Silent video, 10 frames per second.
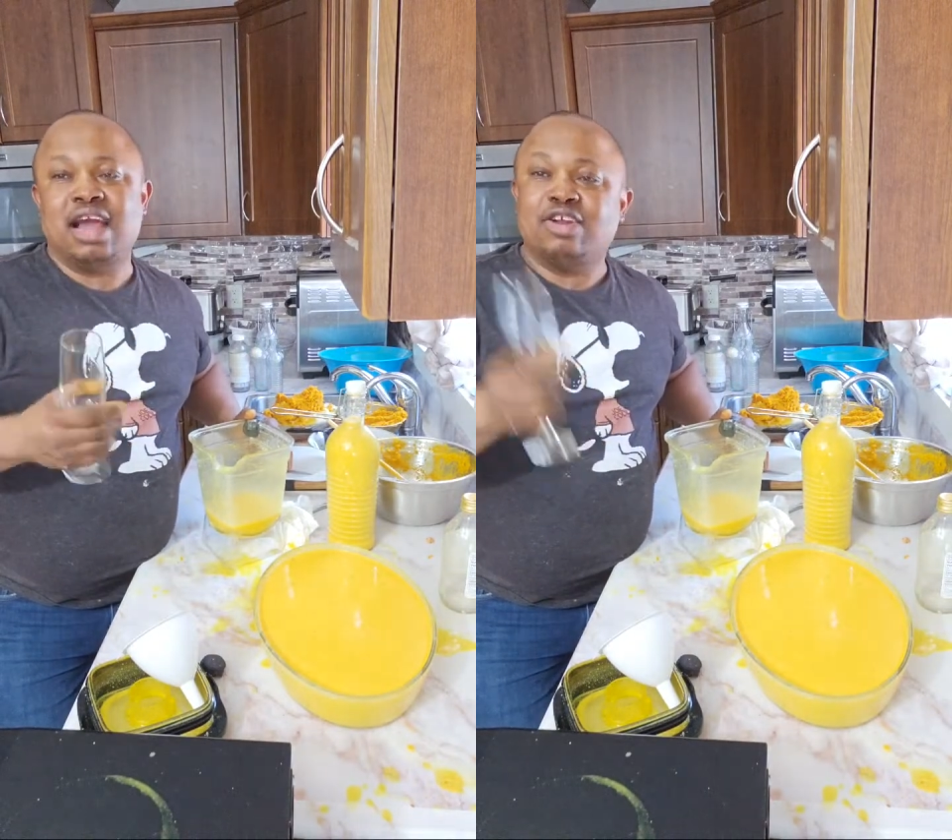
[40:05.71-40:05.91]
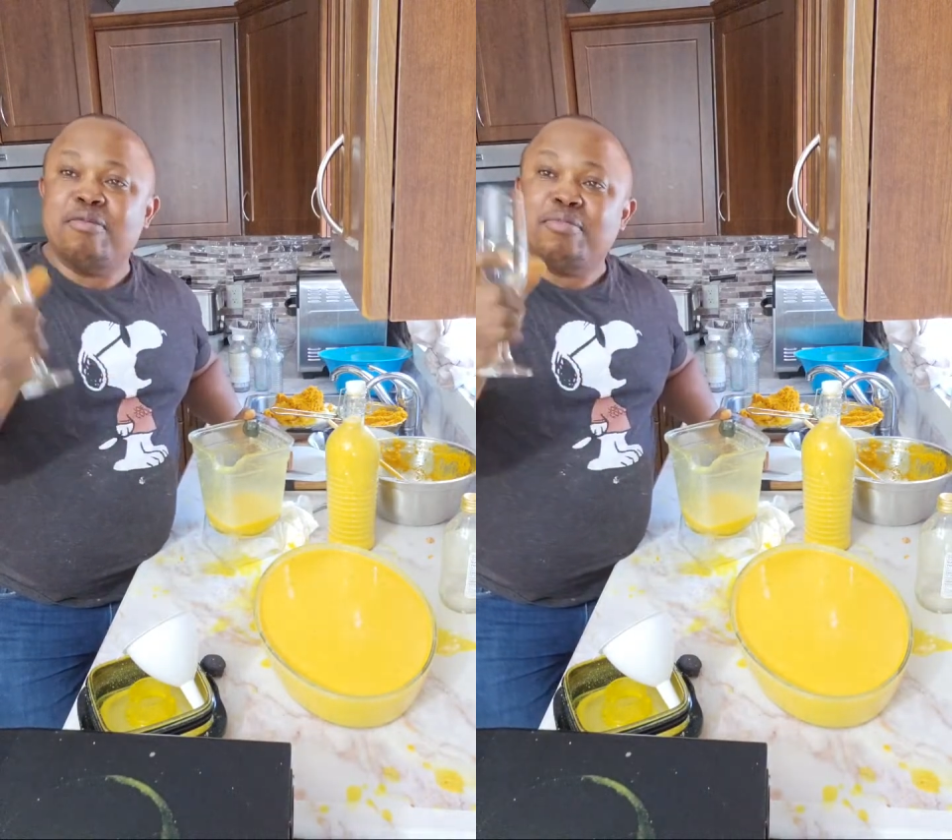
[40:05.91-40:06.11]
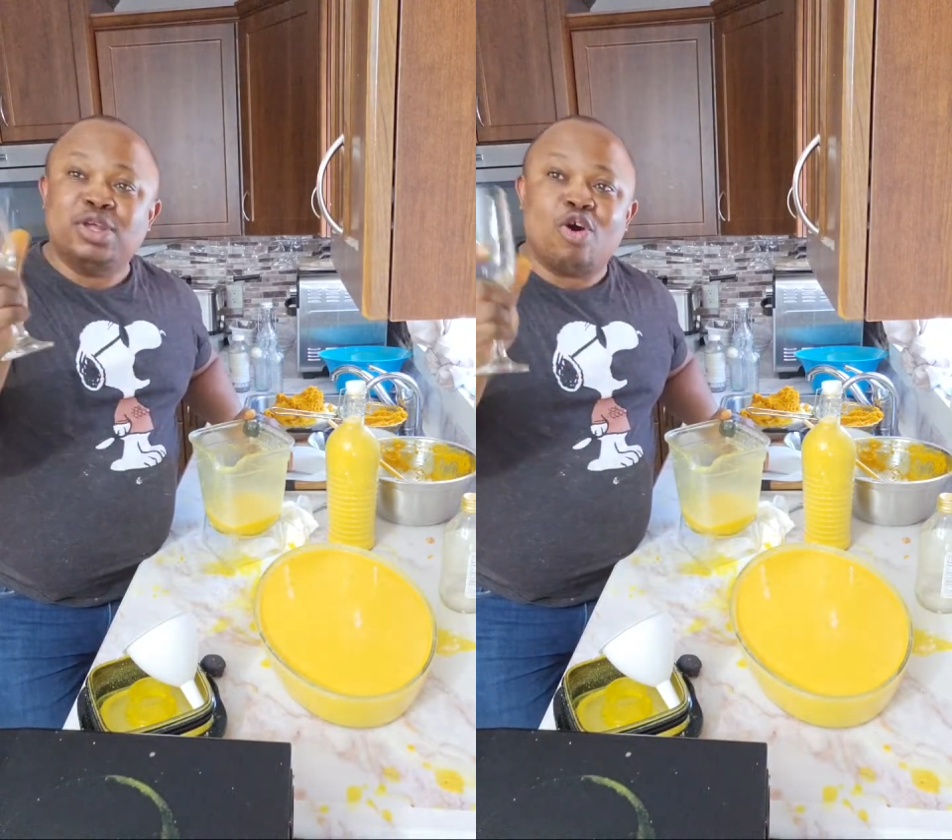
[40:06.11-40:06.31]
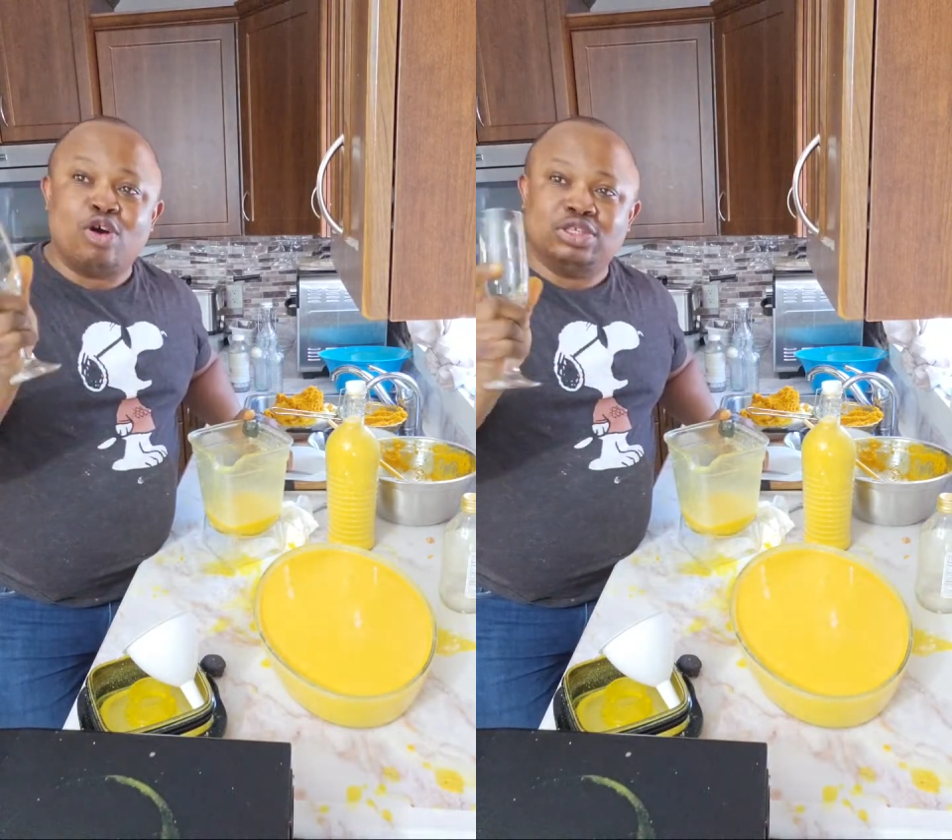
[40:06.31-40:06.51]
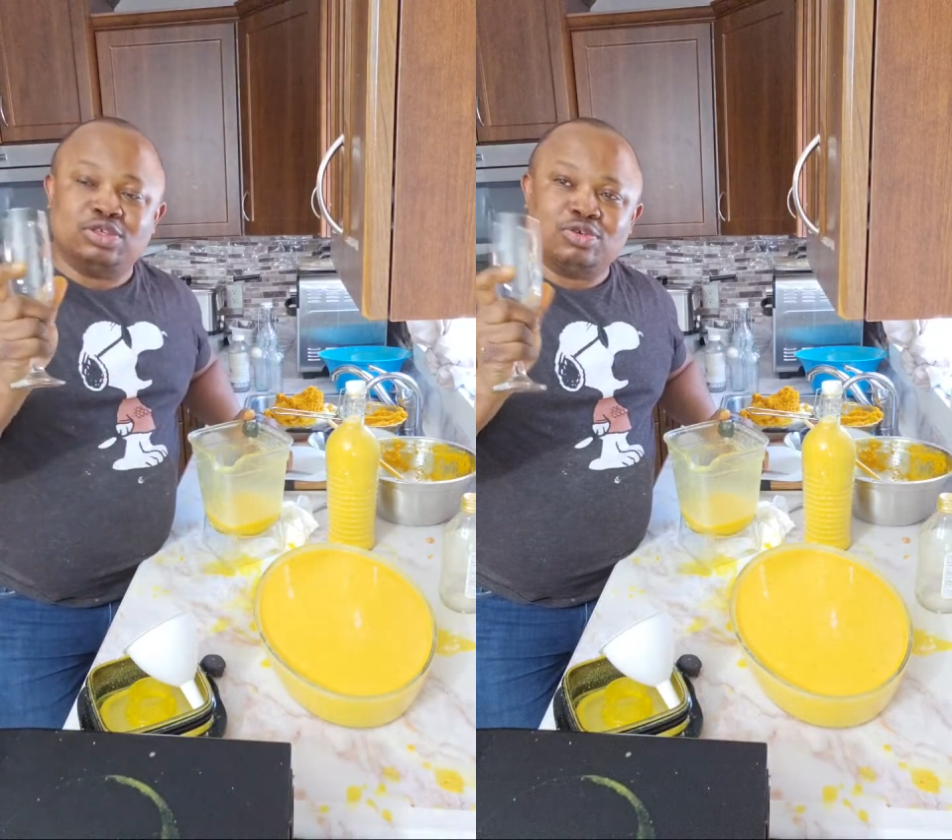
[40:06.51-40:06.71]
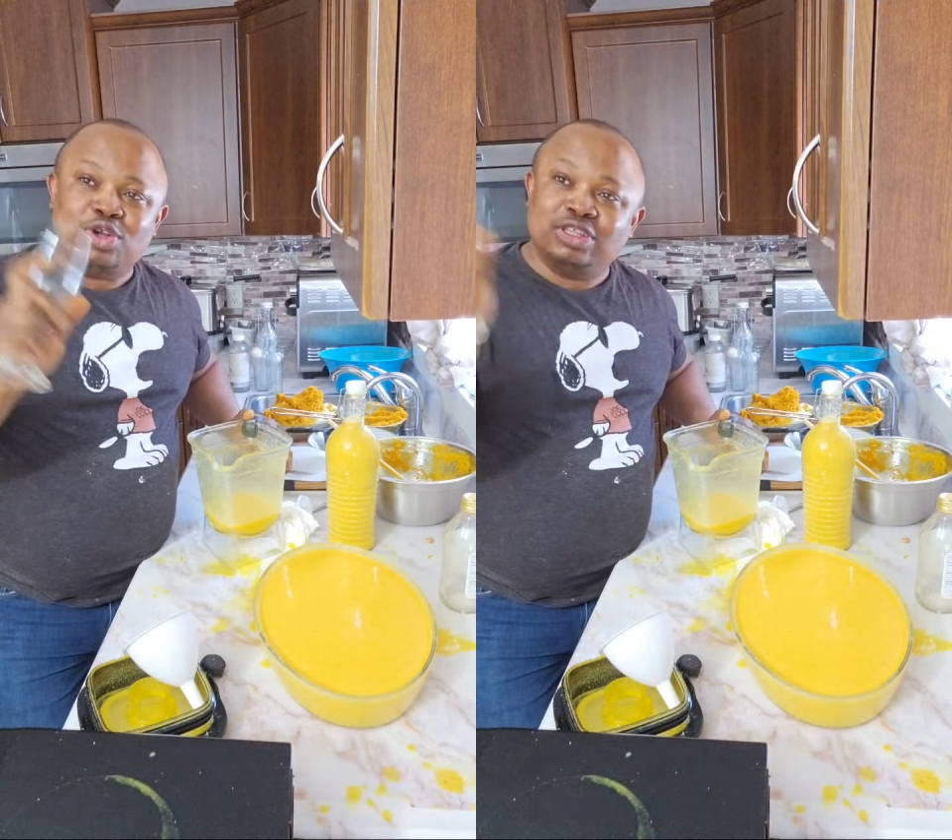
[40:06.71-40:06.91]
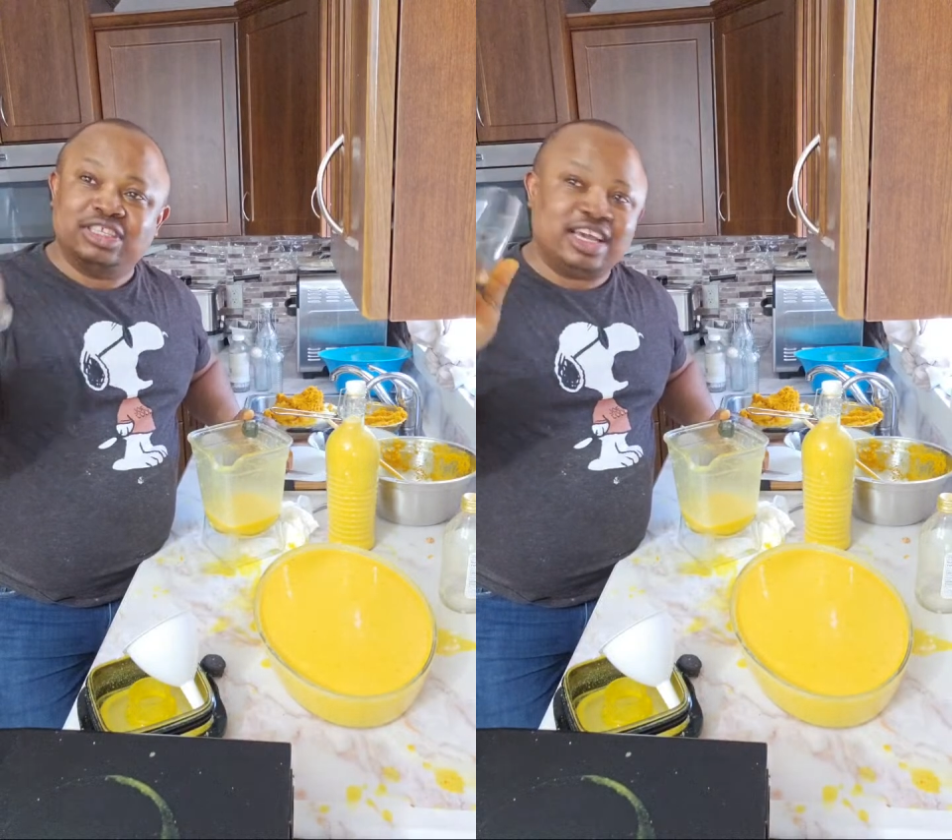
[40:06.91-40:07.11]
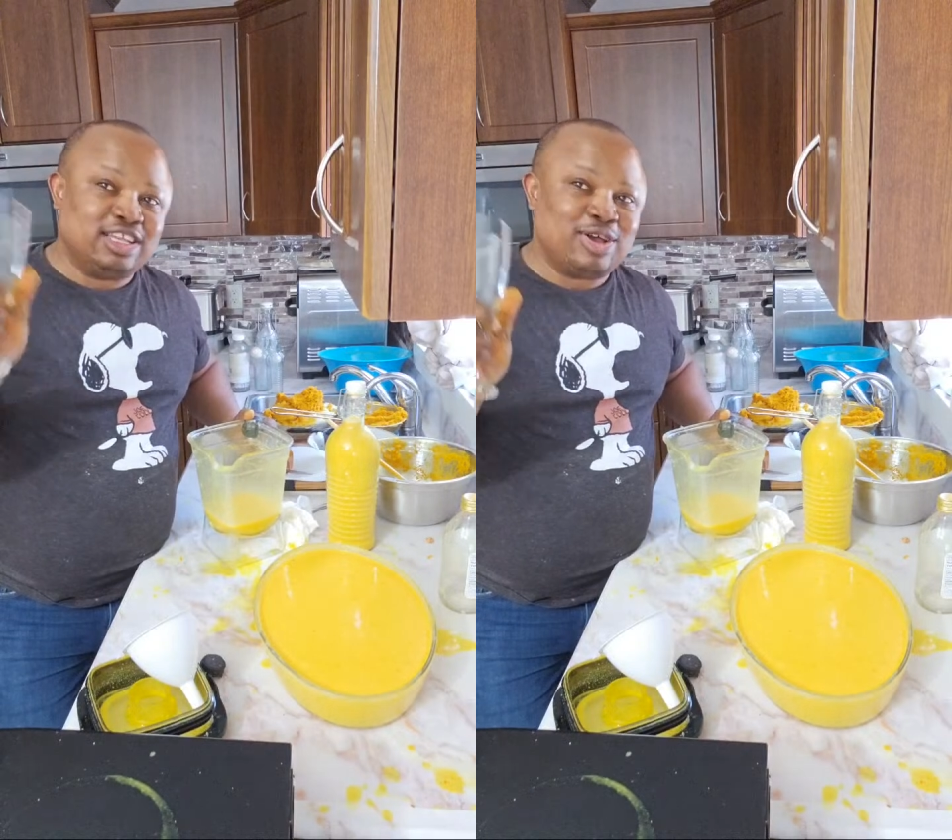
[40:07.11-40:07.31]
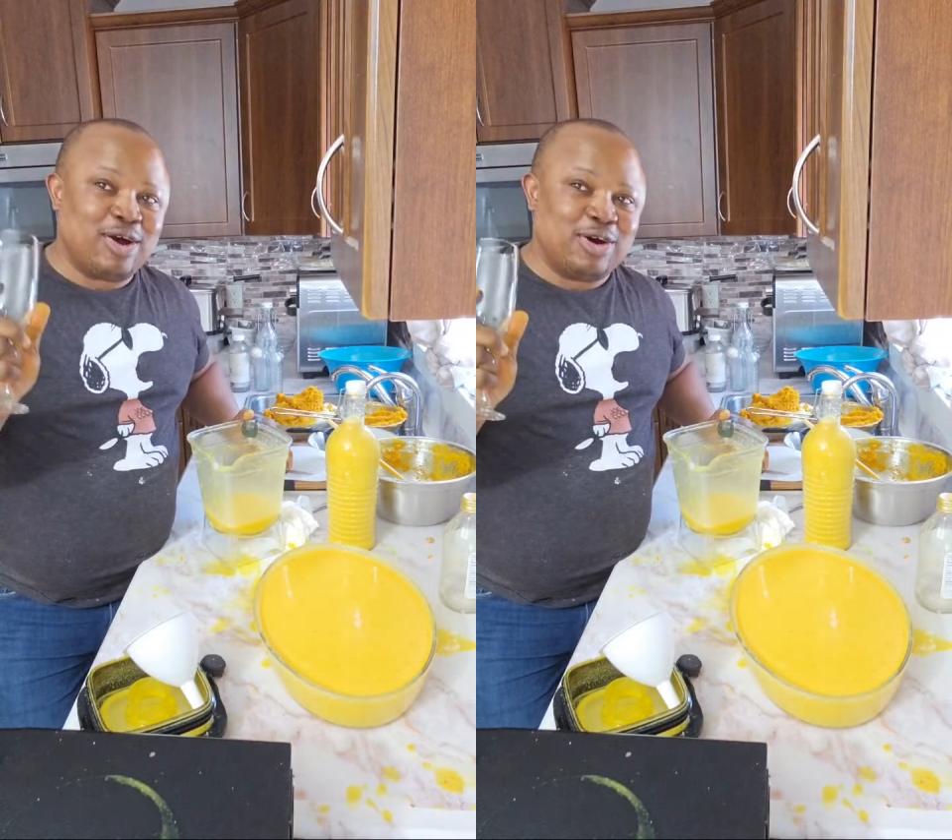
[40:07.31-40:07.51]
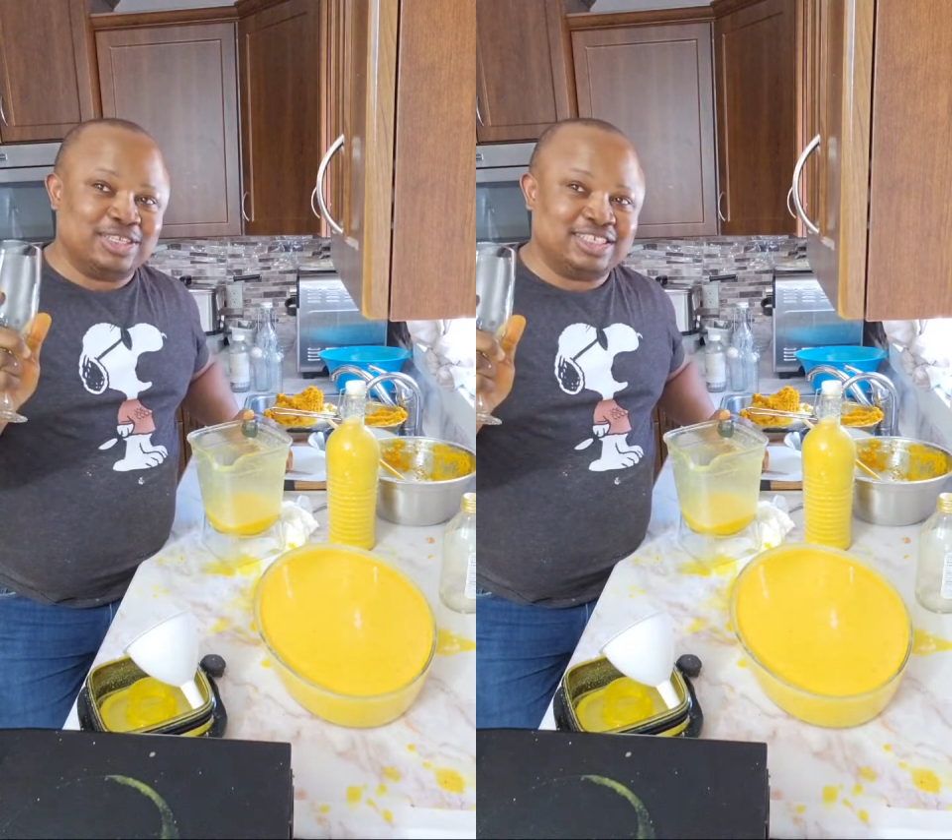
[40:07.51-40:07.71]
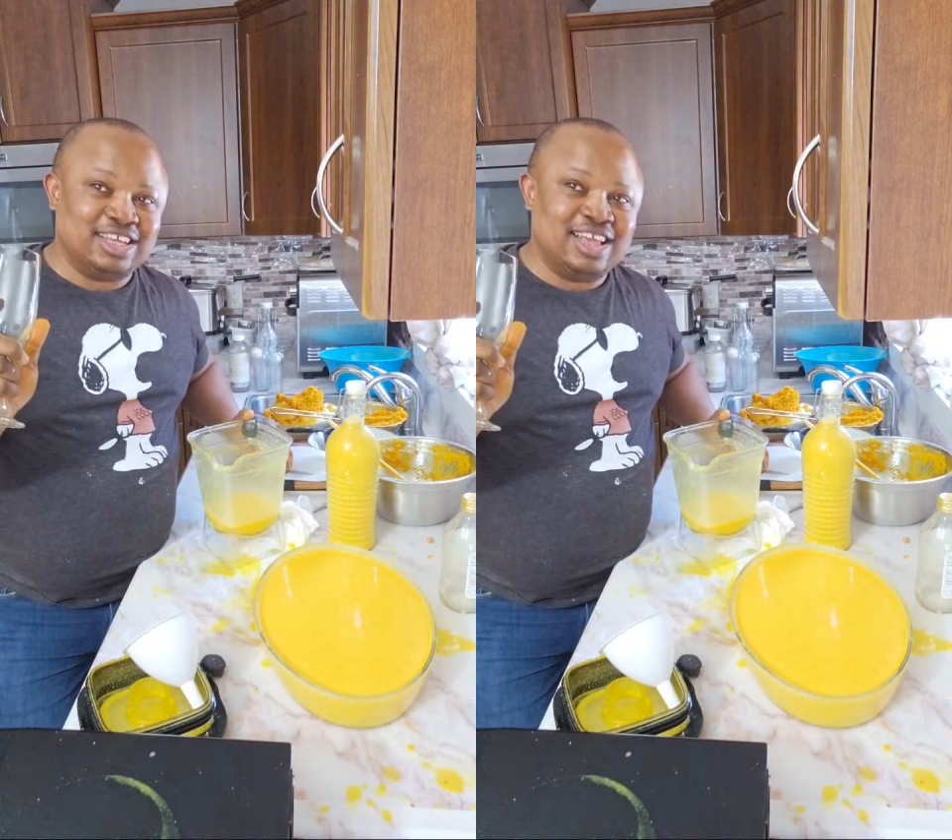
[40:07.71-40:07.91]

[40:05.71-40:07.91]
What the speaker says: I don't mean hot, so don't take it hot.